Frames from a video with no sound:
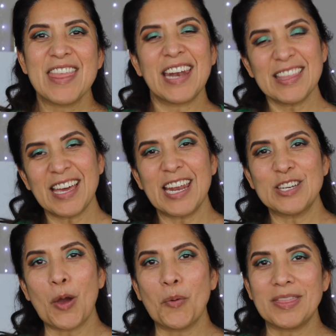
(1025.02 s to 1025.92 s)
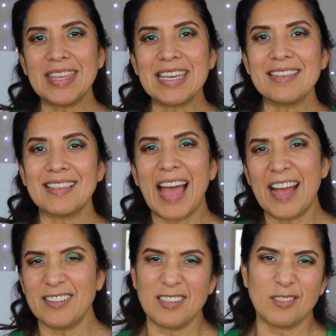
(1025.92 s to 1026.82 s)
then I thought I'd go with these
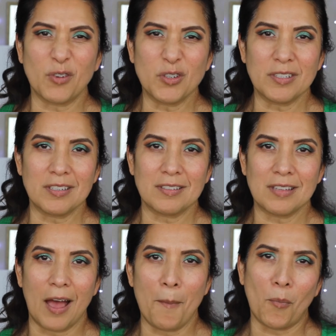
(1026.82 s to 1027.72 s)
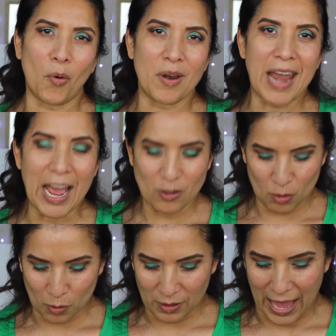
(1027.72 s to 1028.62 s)
lashes versus a more
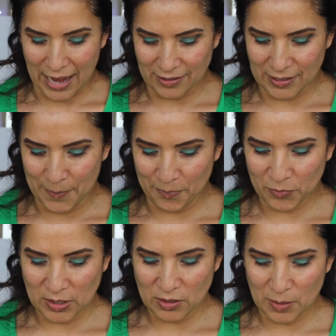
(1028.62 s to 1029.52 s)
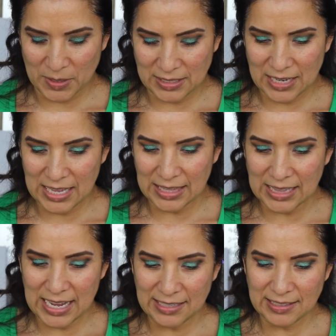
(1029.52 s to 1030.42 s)
natural lash. So I'm gonna take the
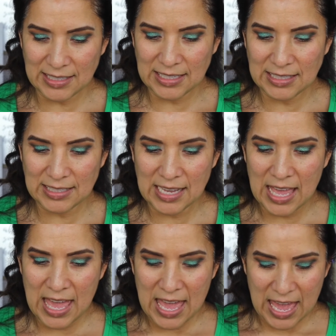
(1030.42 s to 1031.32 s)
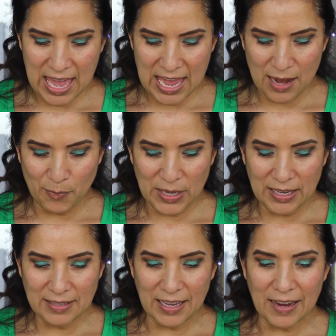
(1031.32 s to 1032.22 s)
lashes and
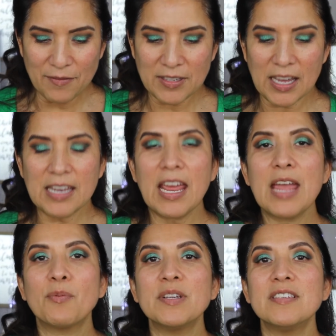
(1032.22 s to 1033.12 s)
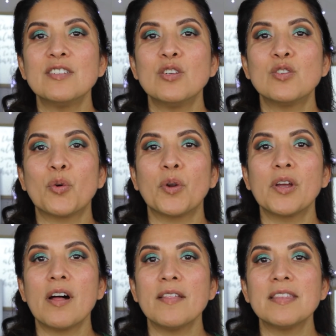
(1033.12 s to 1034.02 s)
because I've done a recent
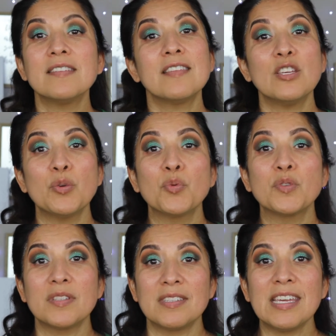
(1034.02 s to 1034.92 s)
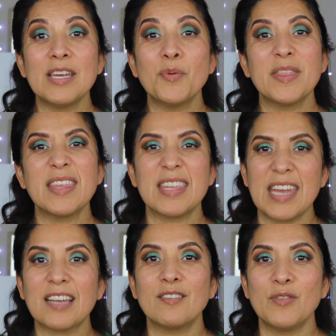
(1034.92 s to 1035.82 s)
tutorial on this that you will see within the
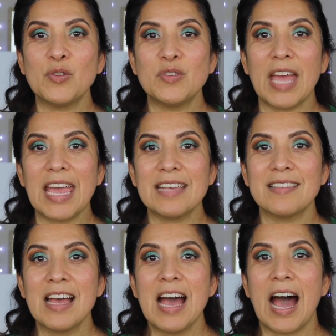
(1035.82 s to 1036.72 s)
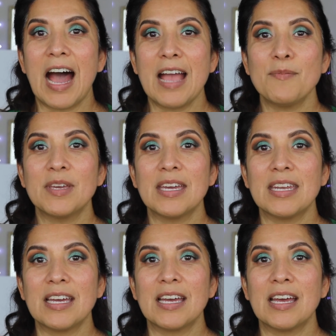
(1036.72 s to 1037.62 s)
next few days, I'm
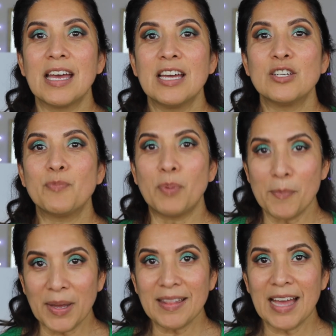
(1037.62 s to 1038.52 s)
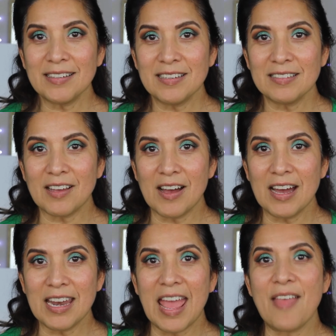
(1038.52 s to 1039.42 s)
gonna put my lashes
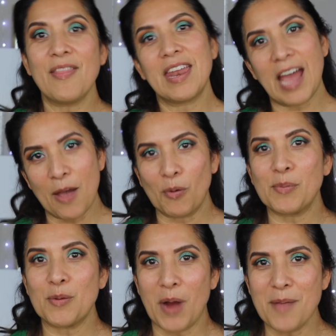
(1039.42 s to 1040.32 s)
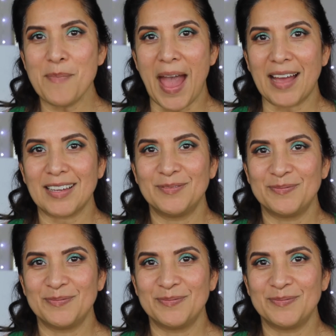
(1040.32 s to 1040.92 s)
on and then I will be right back.